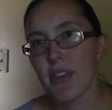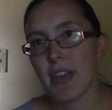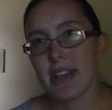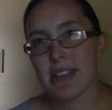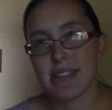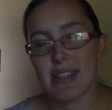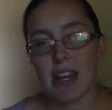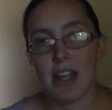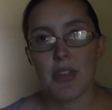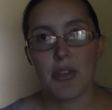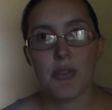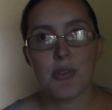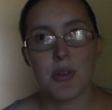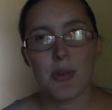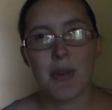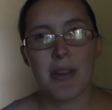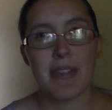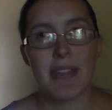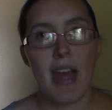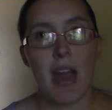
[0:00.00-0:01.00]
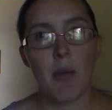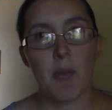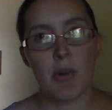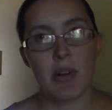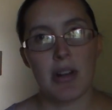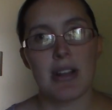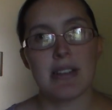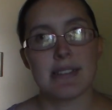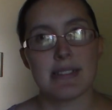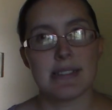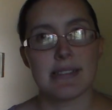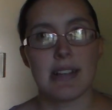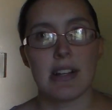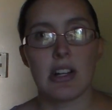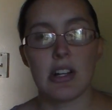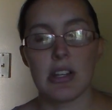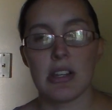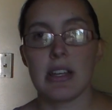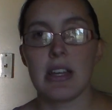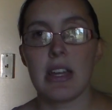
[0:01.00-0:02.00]
things that I threw in that weren't
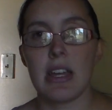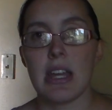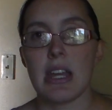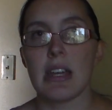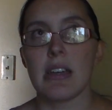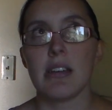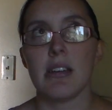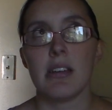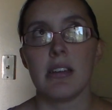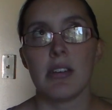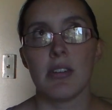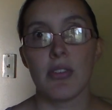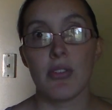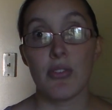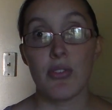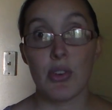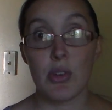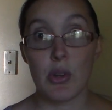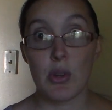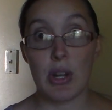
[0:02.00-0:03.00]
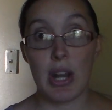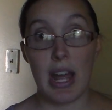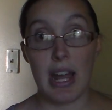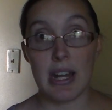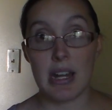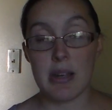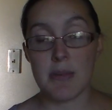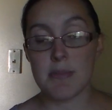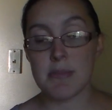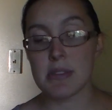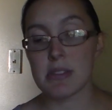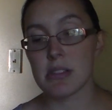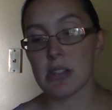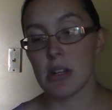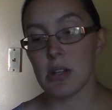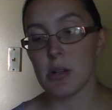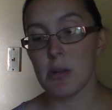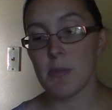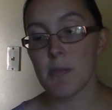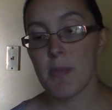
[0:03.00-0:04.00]
necessarily food items.
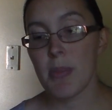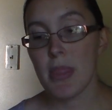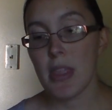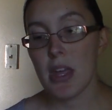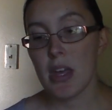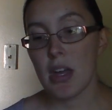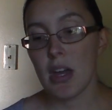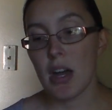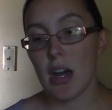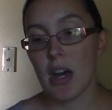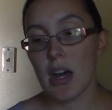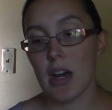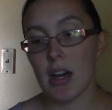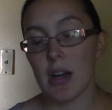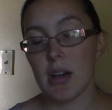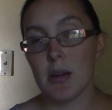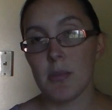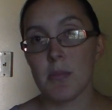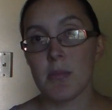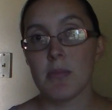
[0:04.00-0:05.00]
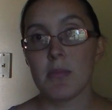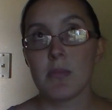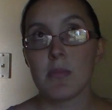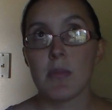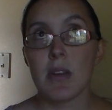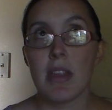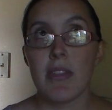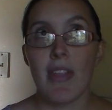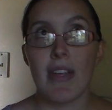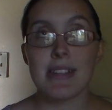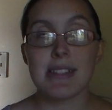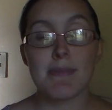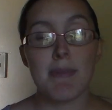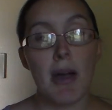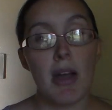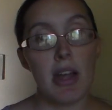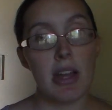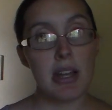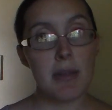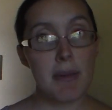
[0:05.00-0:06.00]
So that's
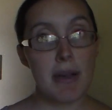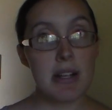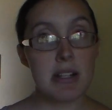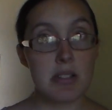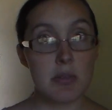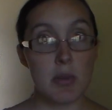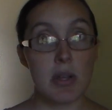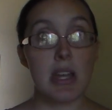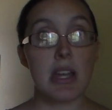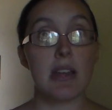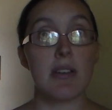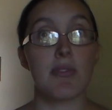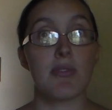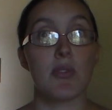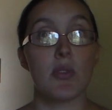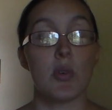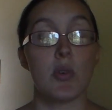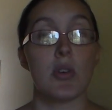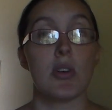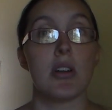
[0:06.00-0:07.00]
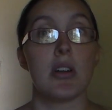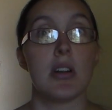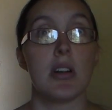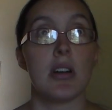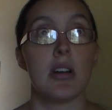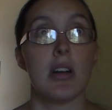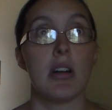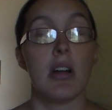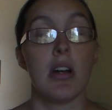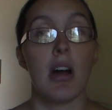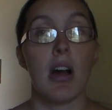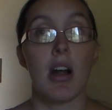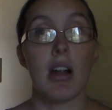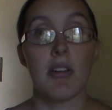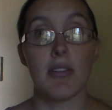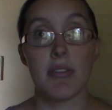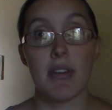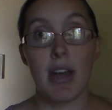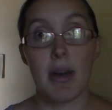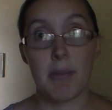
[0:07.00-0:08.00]
about 80 bucks a week for
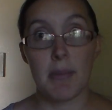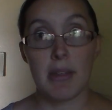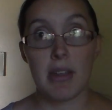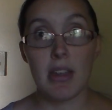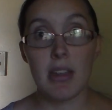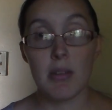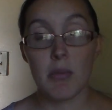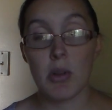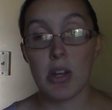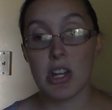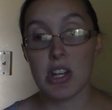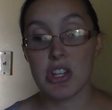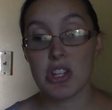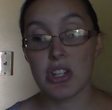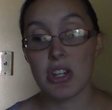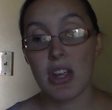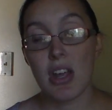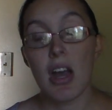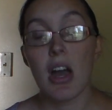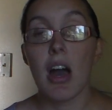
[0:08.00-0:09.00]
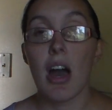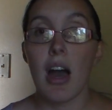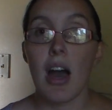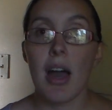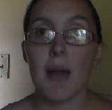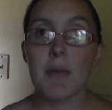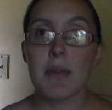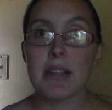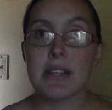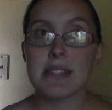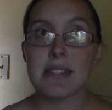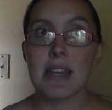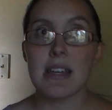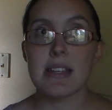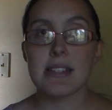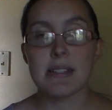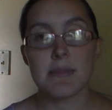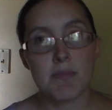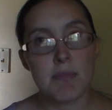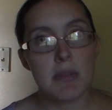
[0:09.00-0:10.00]
our family, which I'm going to
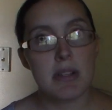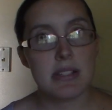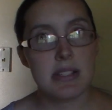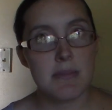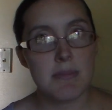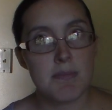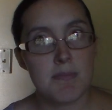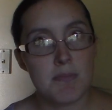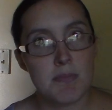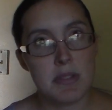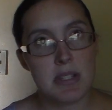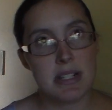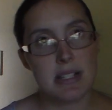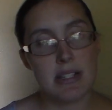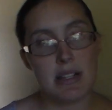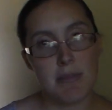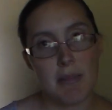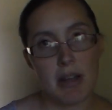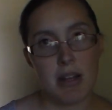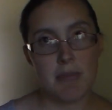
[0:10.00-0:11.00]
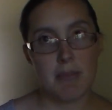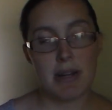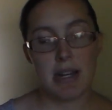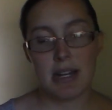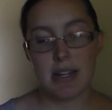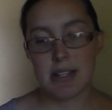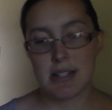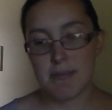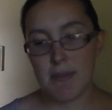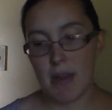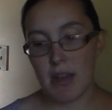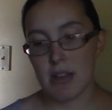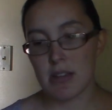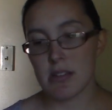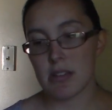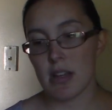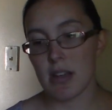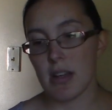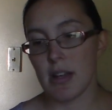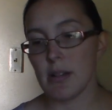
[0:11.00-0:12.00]
say that's a decent amount of money to
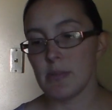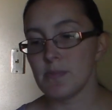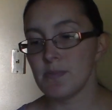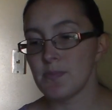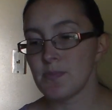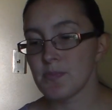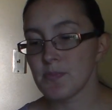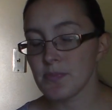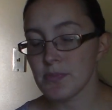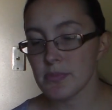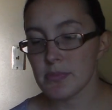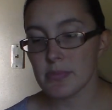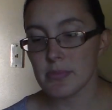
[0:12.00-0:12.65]
spend. And